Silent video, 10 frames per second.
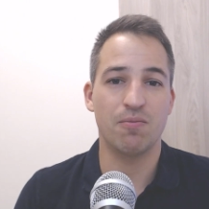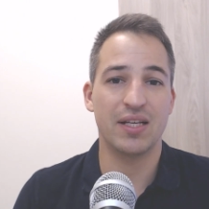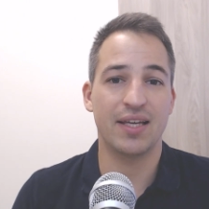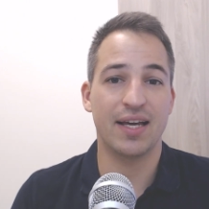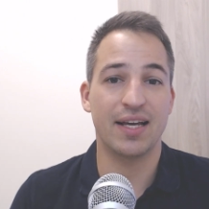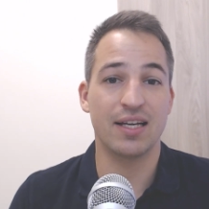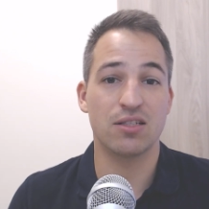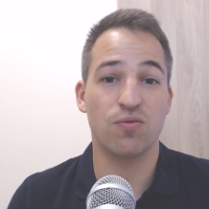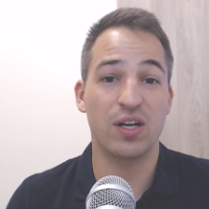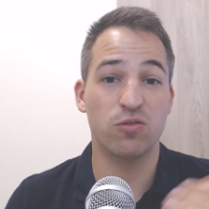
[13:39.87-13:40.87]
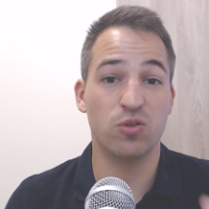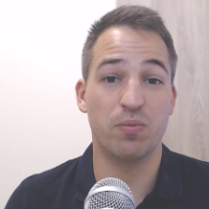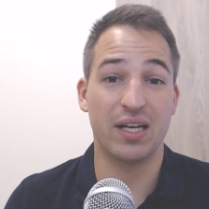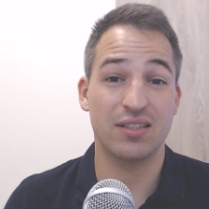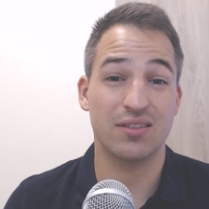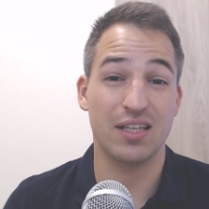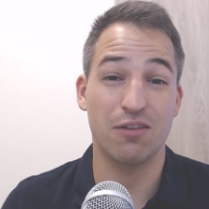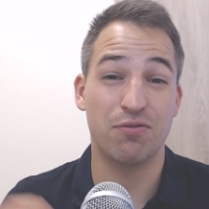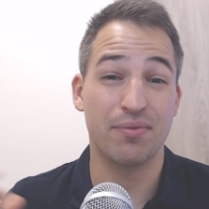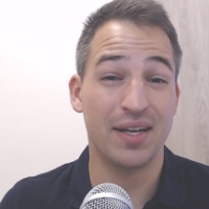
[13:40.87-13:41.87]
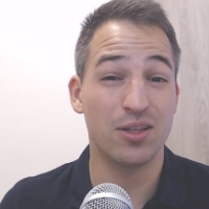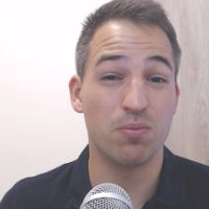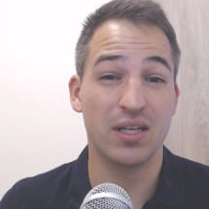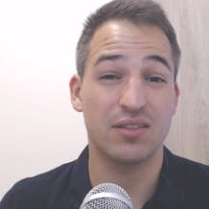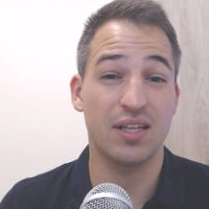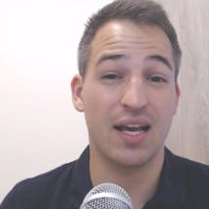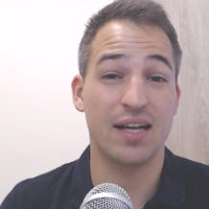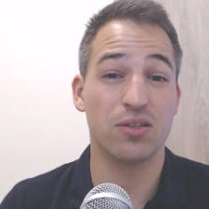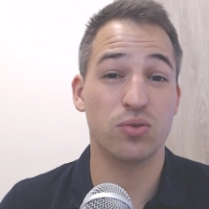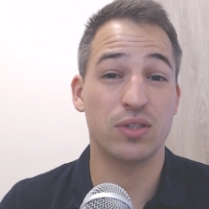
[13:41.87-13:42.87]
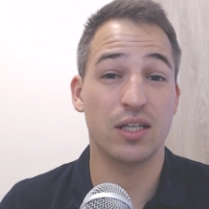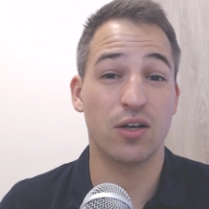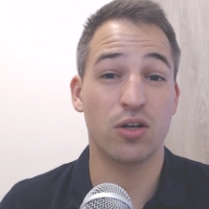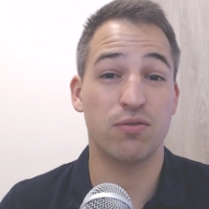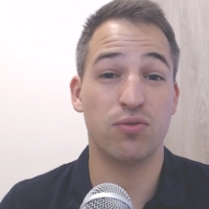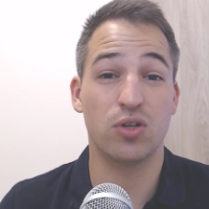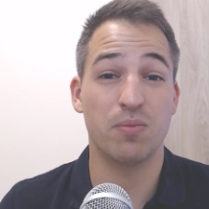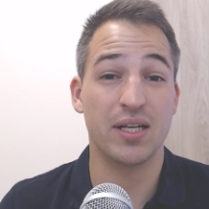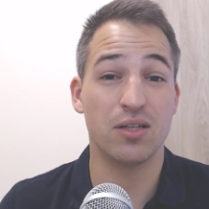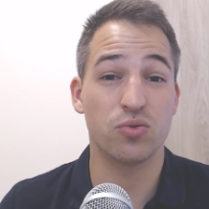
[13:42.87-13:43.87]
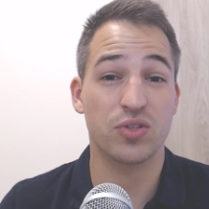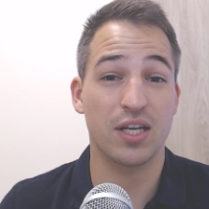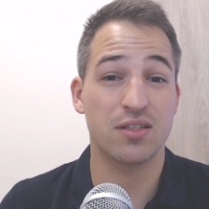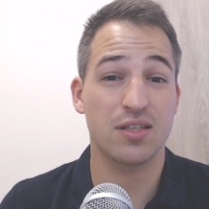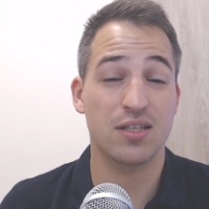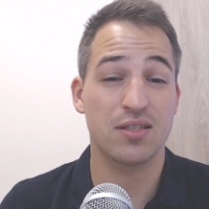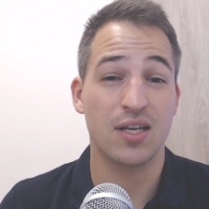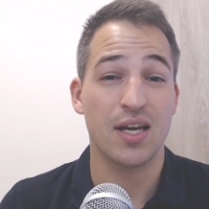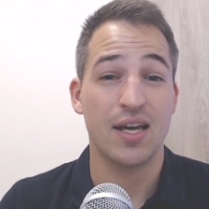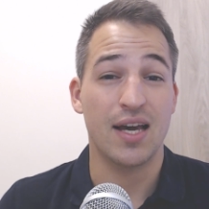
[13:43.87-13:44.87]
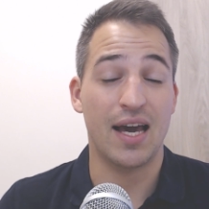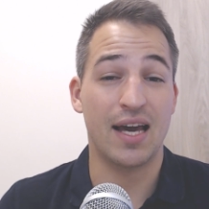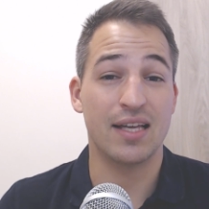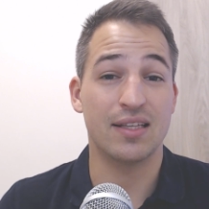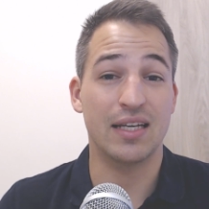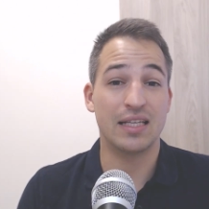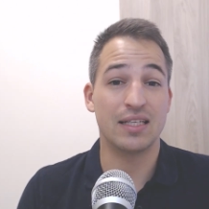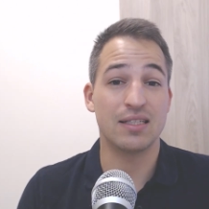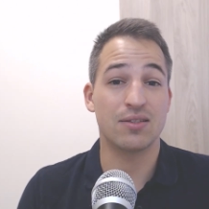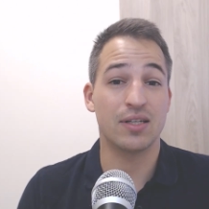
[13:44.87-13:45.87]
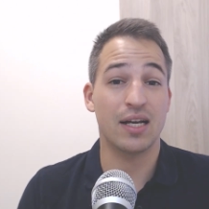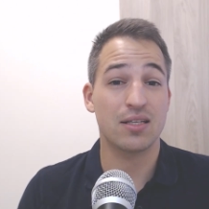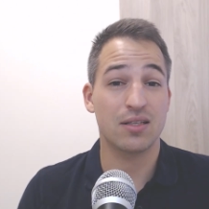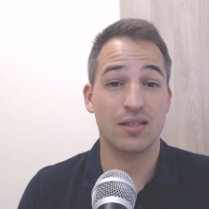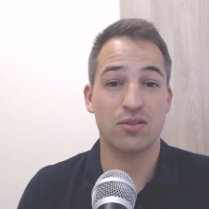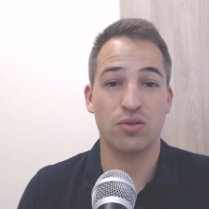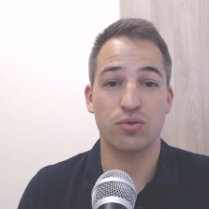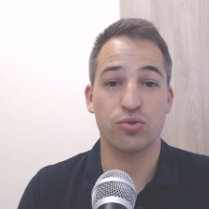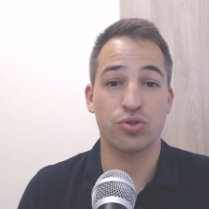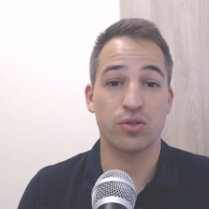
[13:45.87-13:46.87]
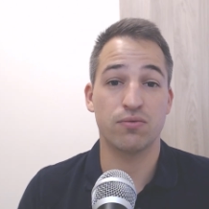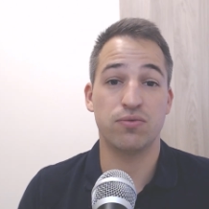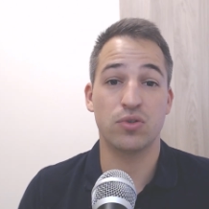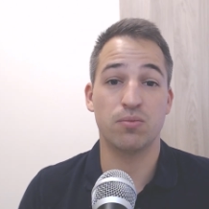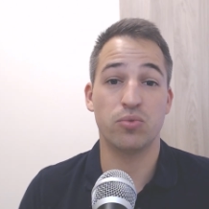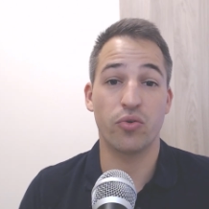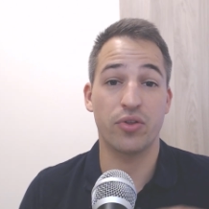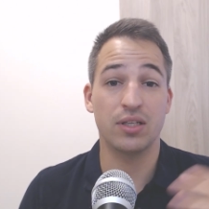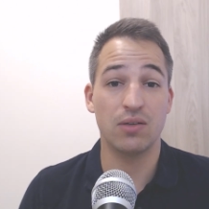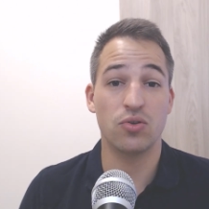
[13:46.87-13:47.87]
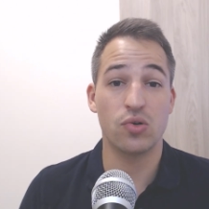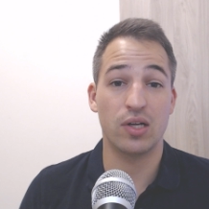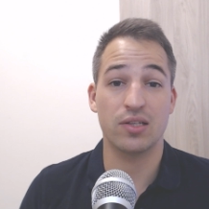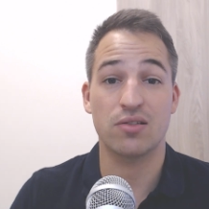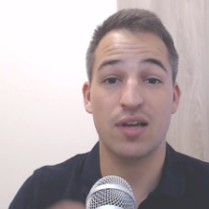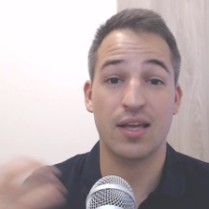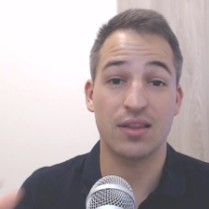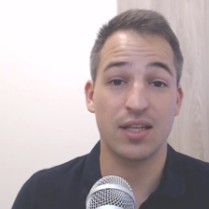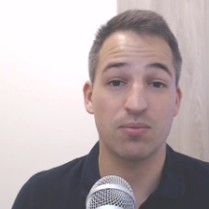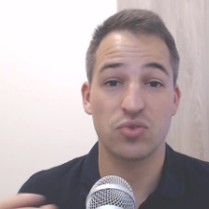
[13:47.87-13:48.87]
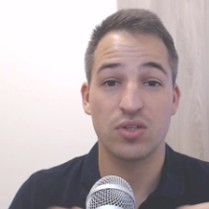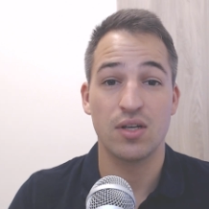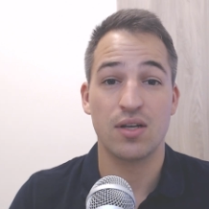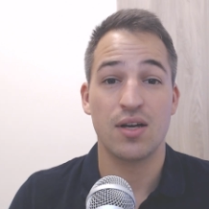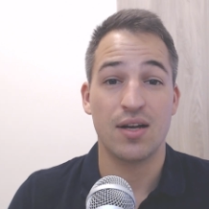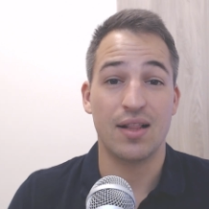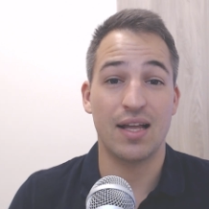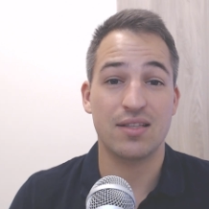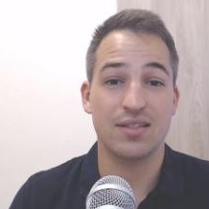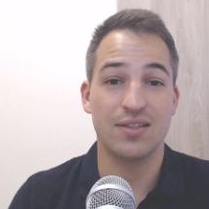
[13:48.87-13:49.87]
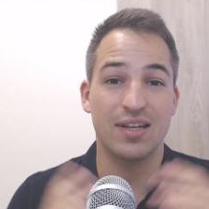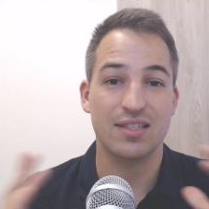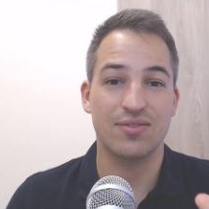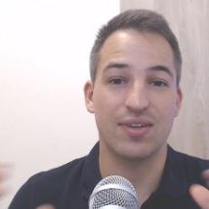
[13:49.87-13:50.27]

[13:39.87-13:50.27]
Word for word: MeetGeek is one of the best, if not the best AI note taker for many use cases, and it is an excellent solution for both individuals and teams. Let's see the next